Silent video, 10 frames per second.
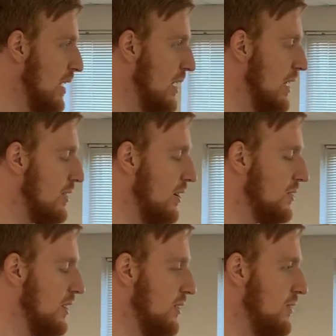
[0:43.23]
He
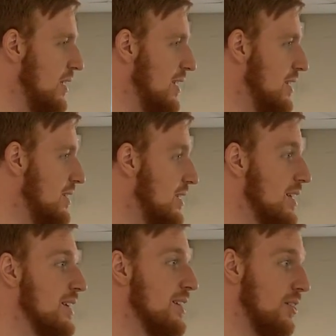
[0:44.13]
thought that if he
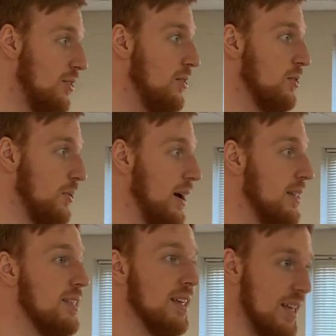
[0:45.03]
did all the right
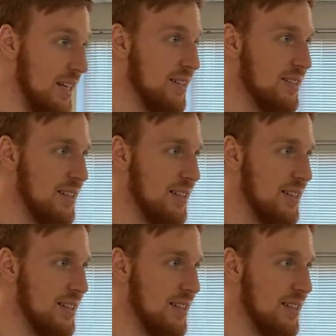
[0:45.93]
things,